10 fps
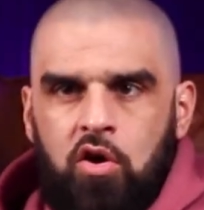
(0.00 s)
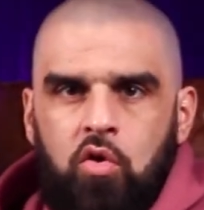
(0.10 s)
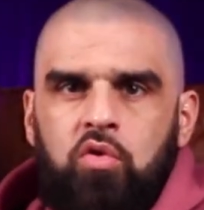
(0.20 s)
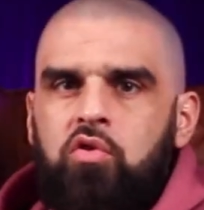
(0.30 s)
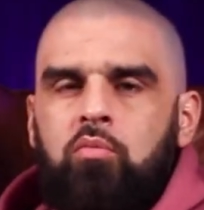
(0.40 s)

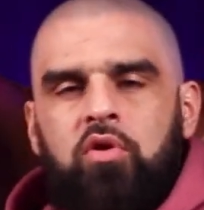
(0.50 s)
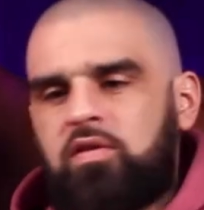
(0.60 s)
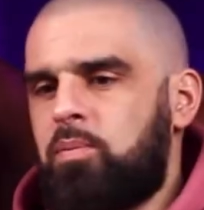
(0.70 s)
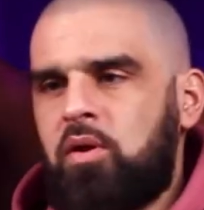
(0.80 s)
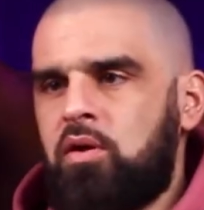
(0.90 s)
When they're more
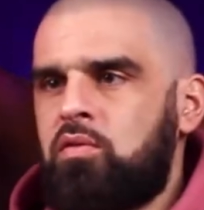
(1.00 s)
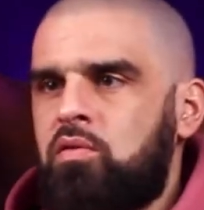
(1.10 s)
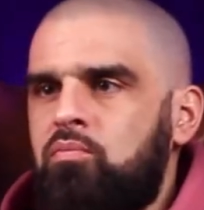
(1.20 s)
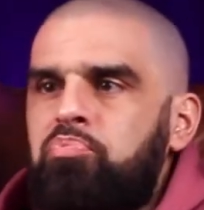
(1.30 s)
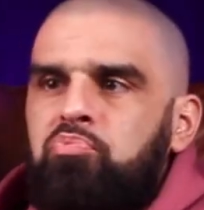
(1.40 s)

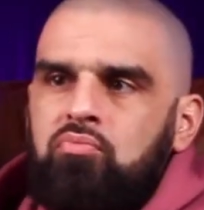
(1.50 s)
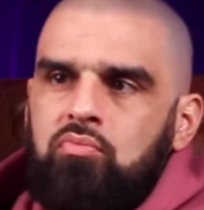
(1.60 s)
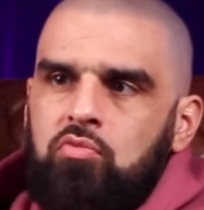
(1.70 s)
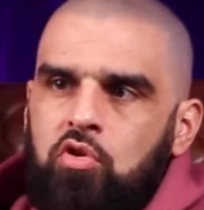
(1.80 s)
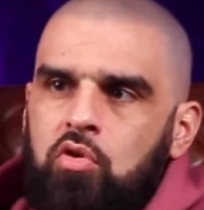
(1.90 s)
experienced,
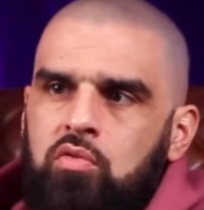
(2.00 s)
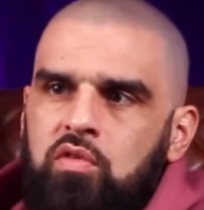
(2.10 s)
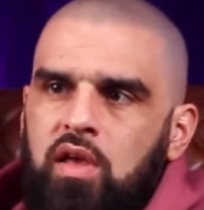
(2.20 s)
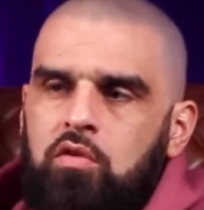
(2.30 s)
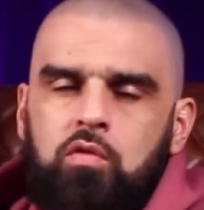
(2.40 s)
you know, it's
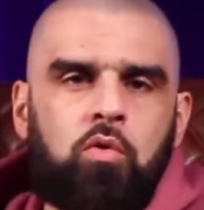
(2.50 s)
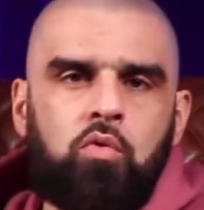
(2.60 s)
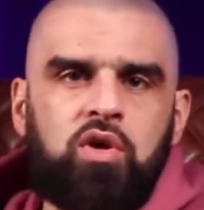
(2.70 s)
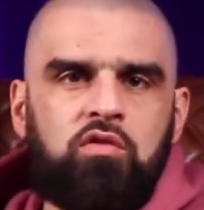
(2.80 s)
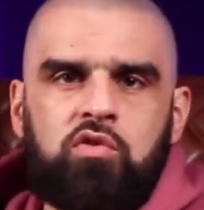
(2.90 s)
like you smoke
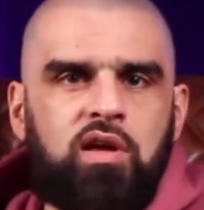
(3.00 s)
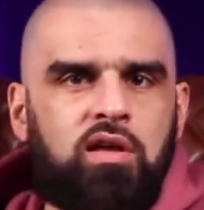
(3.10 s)
weed every day.